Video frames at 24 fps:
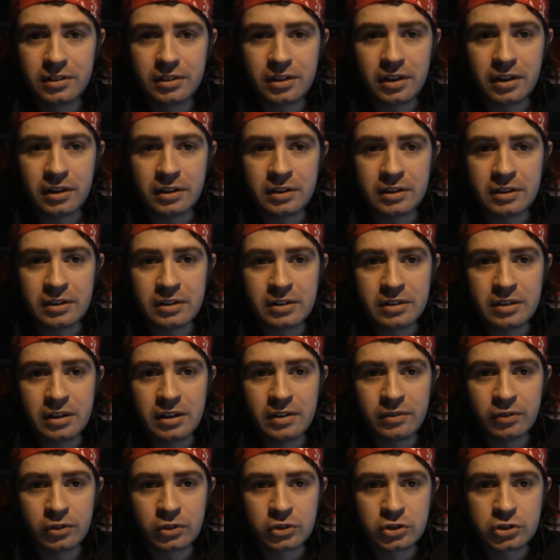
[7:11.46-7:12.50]
and they
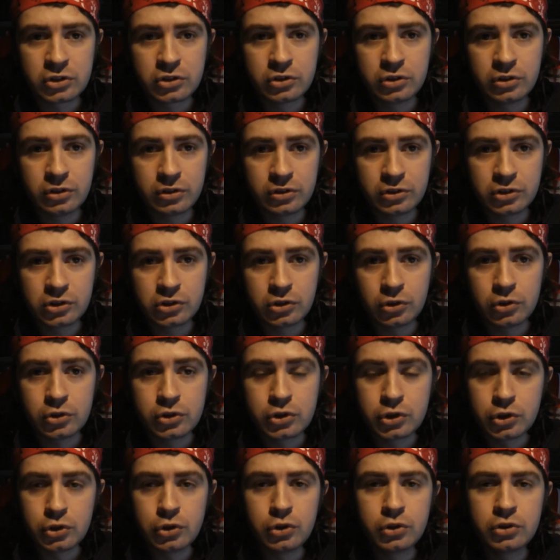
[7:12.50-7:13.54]
never stood
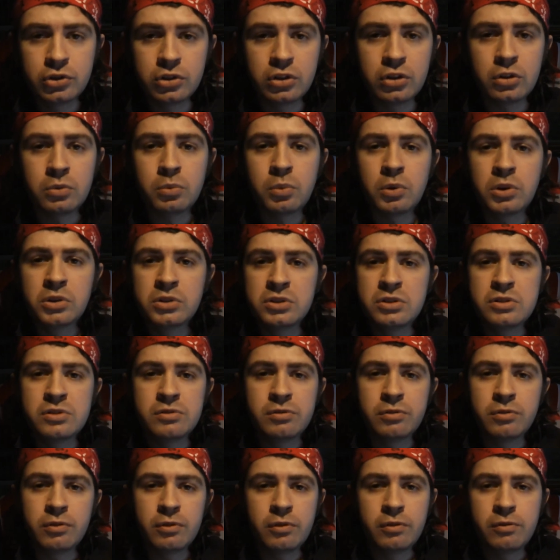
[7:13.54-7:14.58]
true to their
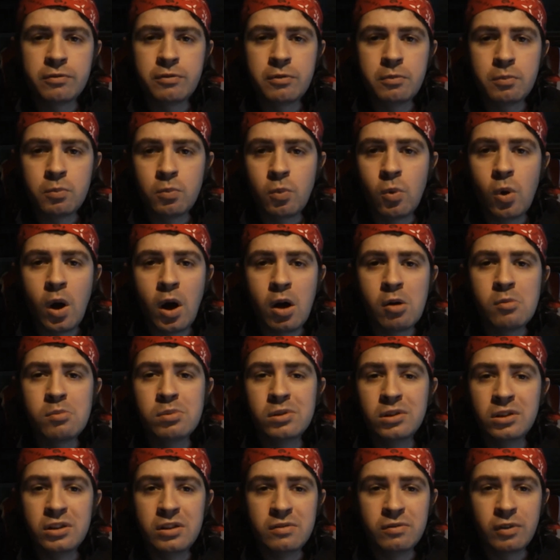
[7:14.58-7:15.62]
words, from what I
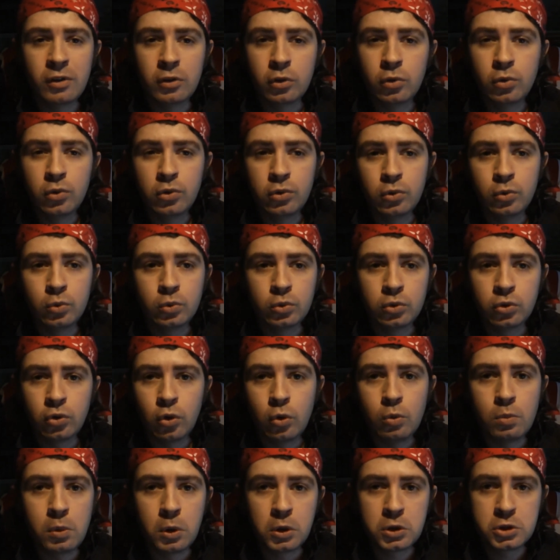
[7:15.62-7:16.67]
believe. I don't know
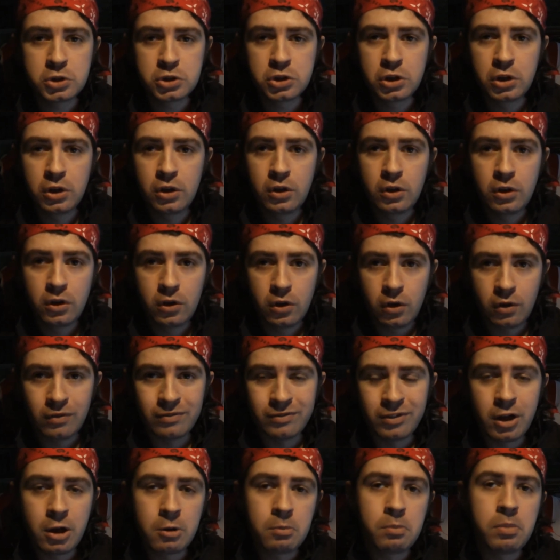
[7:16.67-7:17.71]
too much of
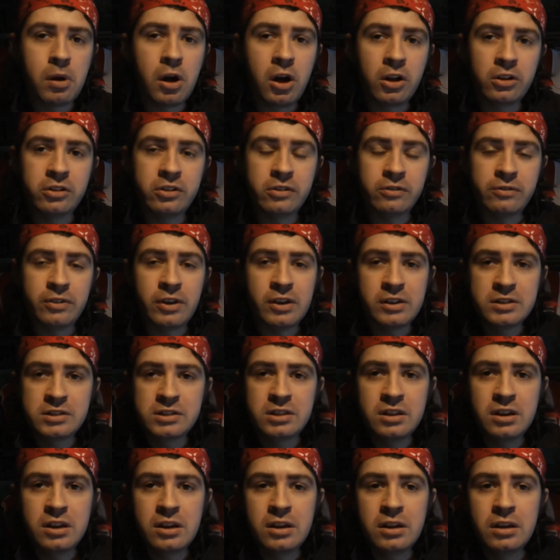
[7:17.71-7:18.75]
that part of
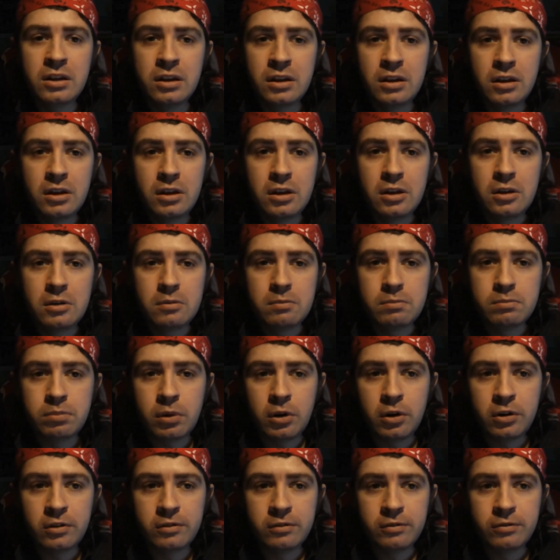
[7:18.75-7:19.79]
history,
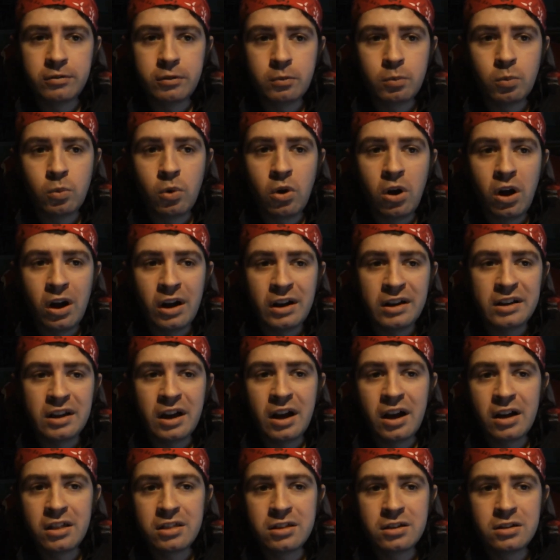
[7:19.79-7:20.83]
but from what I
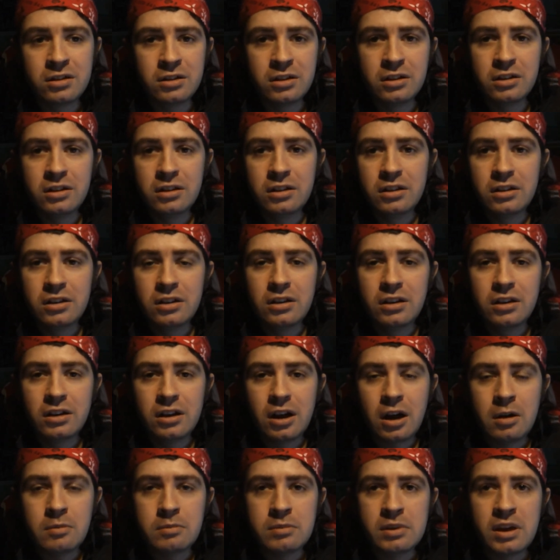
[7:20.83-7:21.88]
gather,
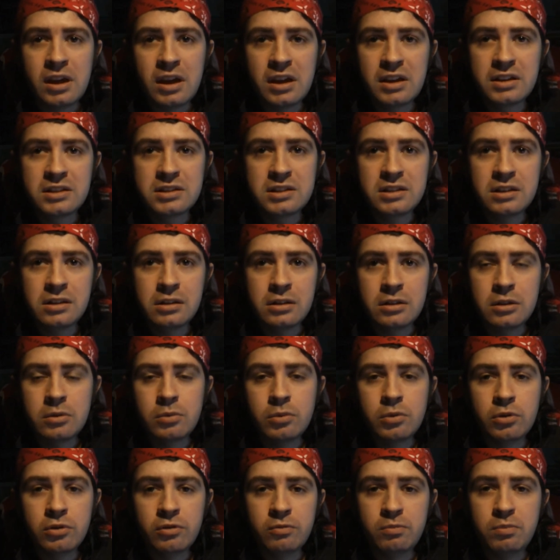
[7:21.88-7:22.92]
I'm guessing they
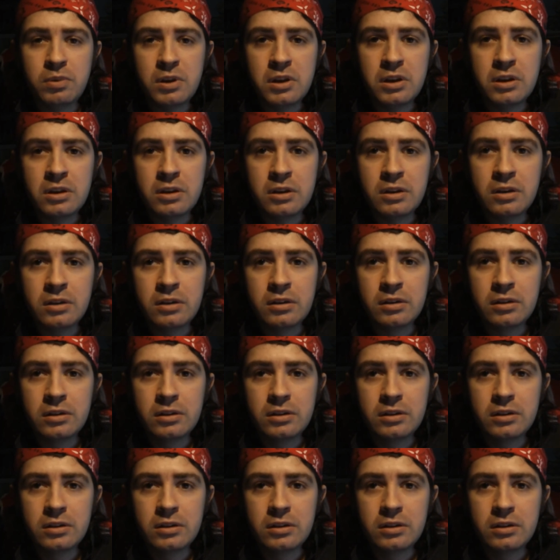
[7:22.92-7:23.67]
would have been